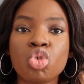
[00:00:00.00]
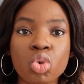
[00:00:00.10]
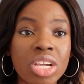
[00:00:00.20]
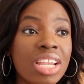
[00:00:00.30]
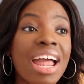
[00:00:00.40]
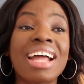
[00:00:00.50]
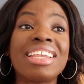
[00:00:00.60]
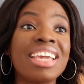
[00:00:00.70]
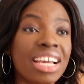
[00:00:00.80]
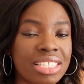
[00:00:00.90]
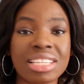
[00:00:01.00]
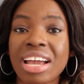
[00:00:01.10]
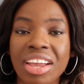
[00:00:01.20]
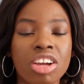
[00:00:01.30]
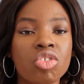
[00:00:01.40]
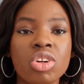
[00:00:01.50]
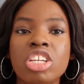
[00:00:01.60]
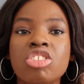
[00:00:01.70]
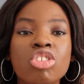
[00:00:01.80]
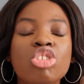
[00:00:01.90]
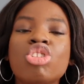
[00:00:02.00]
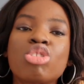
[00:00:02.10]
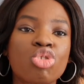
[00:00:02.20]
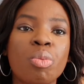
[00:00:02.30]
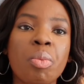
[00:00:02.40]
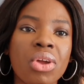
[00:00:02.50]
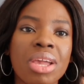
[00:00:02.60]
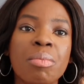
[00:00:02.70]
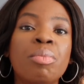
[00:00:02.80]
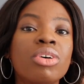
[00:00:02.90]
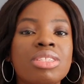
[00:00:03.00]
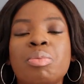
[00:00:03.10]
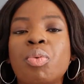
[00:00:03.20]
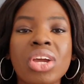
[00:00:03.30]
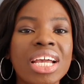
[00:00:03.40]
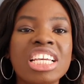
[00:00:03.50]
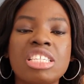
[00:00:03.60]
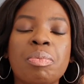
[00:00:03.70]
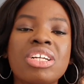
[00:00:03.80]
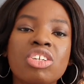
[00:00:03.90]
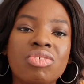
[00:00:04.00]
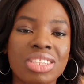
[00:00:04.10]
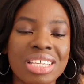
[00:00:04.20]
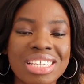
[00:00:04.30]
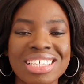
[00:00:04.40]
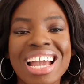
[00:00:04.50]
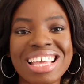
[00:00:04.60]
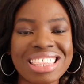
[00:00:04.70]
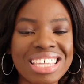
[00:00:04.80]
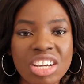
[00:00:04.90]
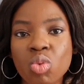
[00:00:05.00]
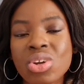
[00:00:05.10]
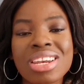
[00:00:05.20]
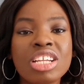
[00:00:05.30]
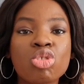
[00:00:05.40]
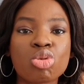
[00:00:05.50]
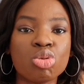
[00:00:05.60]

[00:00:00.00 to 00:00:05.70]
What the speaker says: doing. And yes, I agree, it's not just to pray, but prayer is part of the things that I think we need to